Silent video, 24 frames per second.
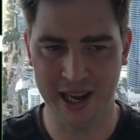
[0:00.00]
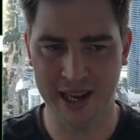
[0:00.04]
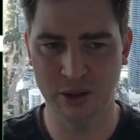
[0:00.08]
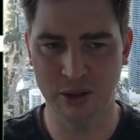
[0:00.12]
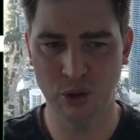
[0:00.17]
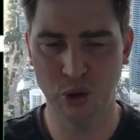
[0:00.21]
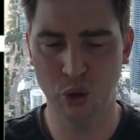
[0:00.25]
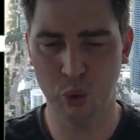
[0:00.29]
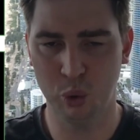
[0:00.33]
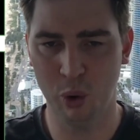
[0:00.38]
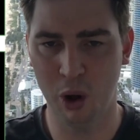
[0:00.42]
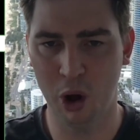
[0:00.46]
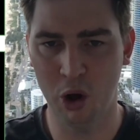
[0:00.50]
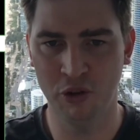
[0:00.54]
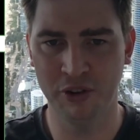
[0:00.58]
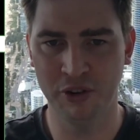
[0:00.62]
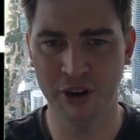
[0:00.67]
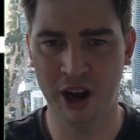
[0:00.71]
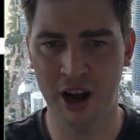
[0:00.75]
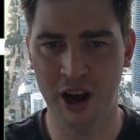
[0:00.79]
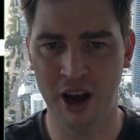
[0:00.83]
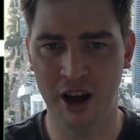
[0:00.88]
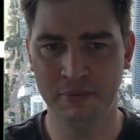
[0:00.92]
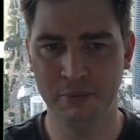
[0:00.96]
as
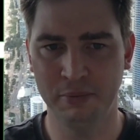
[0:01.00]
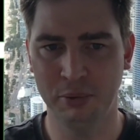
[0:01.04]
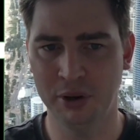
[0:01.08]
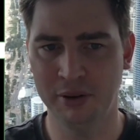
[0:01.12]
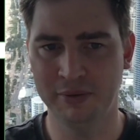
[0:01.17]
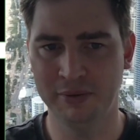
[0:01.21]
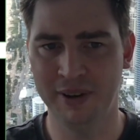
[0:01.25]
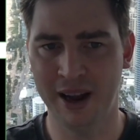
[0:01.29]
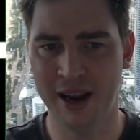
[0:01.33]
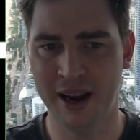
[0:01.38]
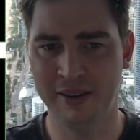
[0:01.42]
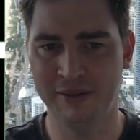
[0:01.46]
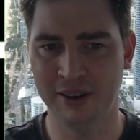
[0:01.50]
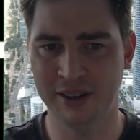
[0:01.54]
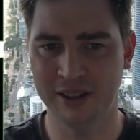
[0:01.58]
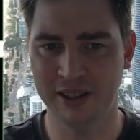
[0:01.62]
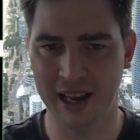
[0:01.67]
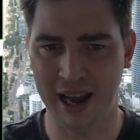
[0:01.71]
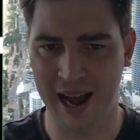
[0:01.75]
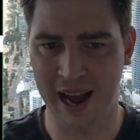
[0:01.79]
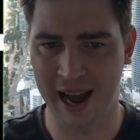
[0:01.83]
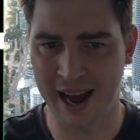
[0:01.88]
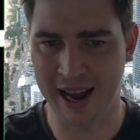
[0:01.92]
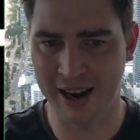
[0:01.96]
12.5 point favourites
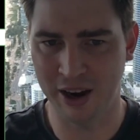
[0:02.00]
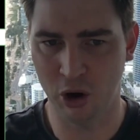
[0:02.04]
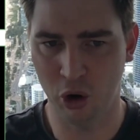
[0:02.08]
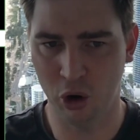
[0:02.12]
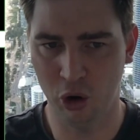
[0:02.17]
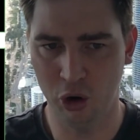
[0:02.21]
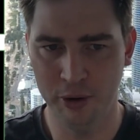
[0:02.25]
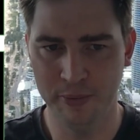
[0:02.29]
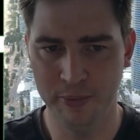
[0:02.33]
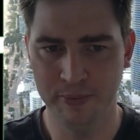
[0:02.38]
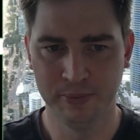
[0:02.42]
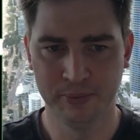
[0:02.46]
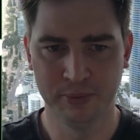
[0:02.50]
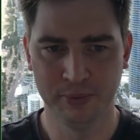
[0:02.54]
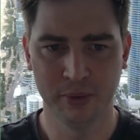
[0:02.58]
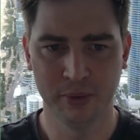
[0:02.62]
at home.